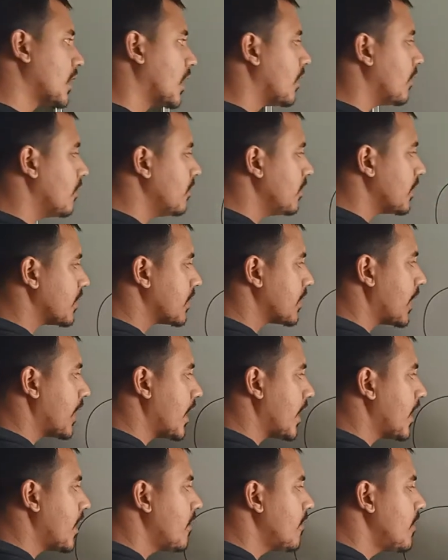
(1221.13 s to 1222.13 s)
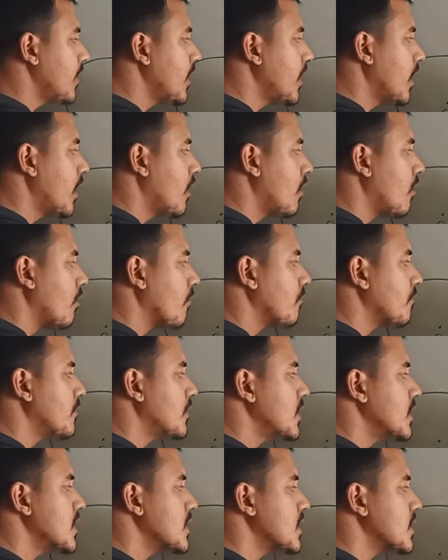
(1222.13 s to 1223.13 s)
now the area of
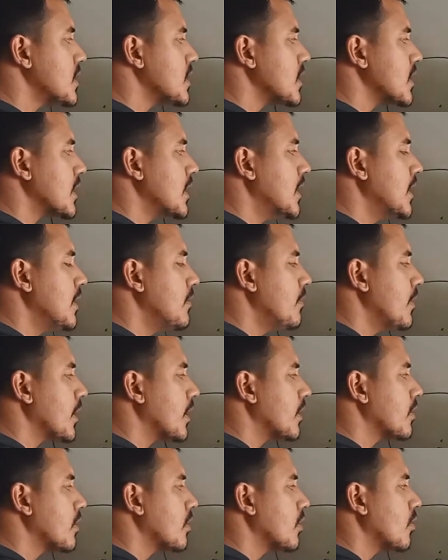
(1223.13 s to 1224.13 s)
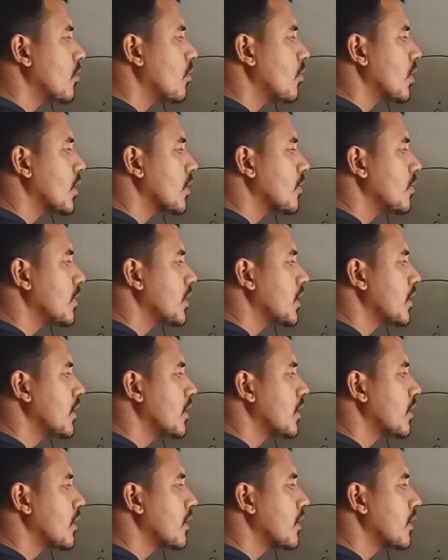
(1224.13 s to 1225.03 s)
this element will be